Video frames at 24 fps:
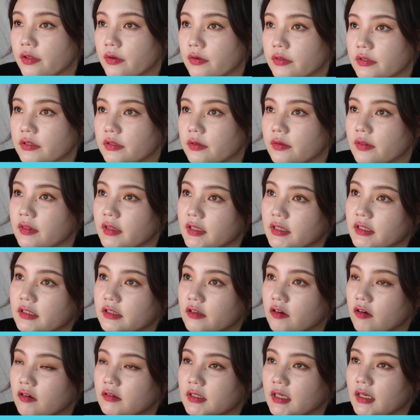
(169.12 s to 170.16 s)
thoughts on this
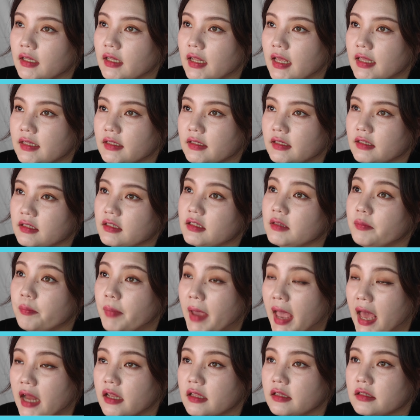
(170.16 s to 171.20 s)
contact lens is the
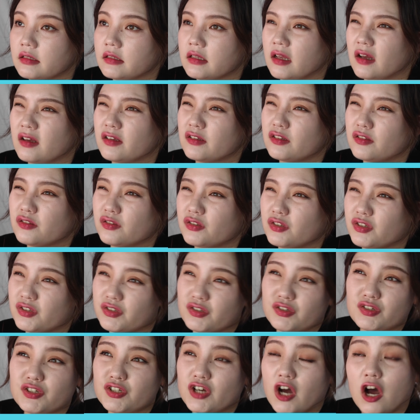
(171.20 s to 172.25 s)
patterns are
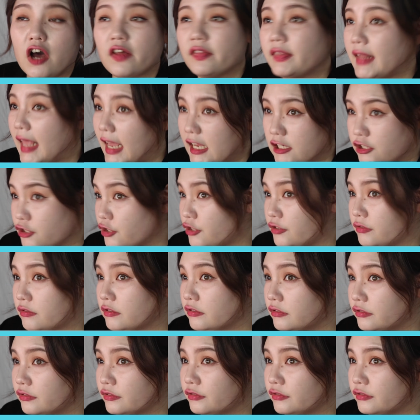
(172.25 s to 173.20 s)
too unnatural.